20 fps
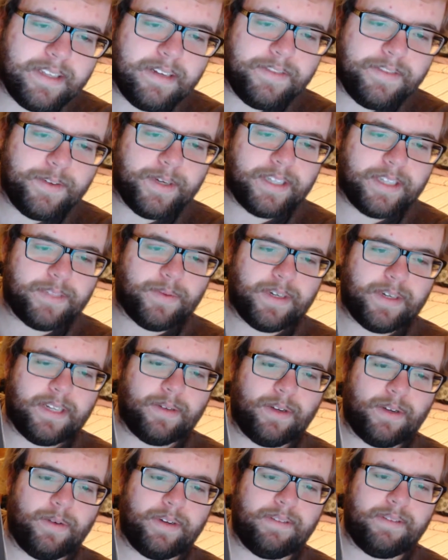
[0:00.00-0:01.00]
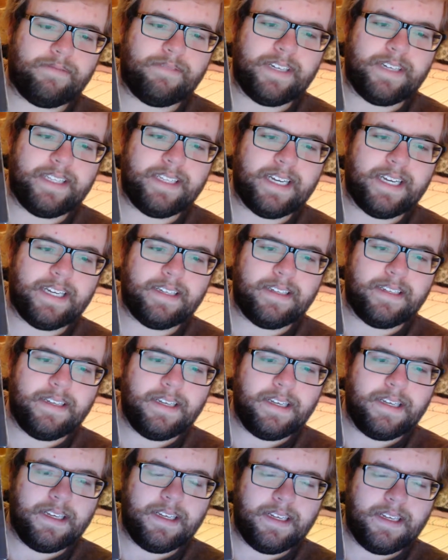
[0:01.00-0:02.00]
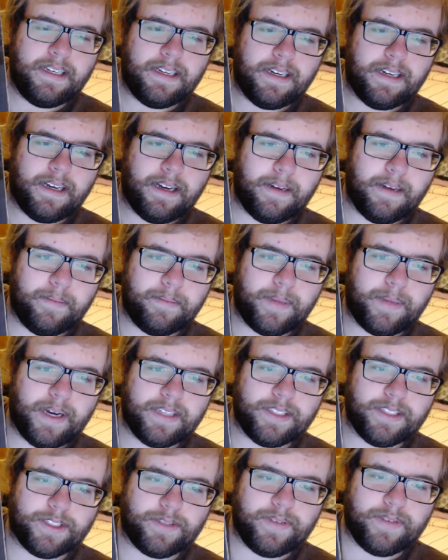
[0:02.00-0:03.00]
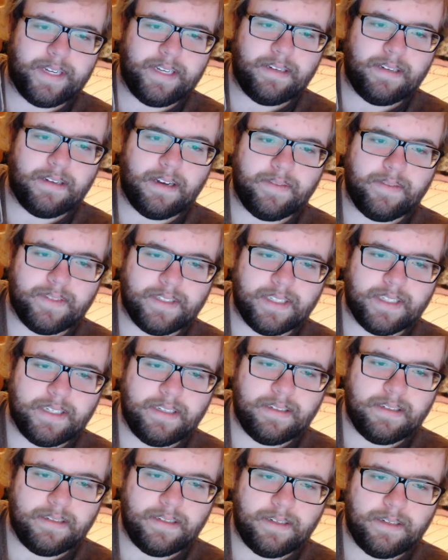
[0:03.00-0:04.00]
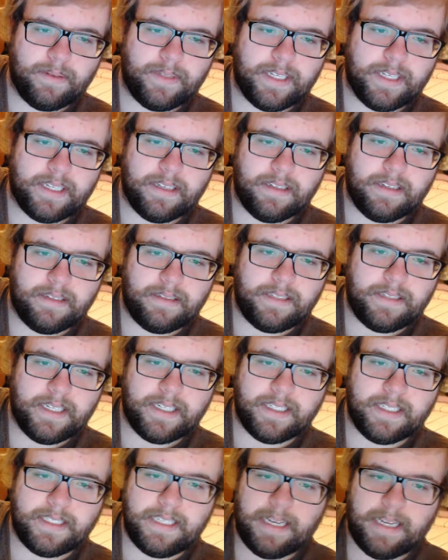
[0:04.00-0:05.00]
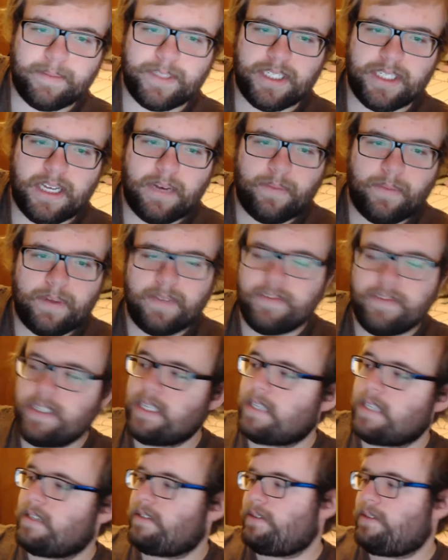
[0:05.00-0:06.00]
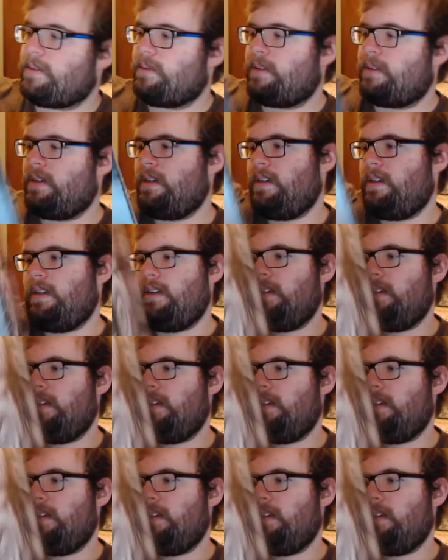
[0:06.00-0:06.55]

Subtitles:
right there if you guys want to go ahead and read that. Pause the screen, obviously. You know, take a snapshot, whatever you got to do.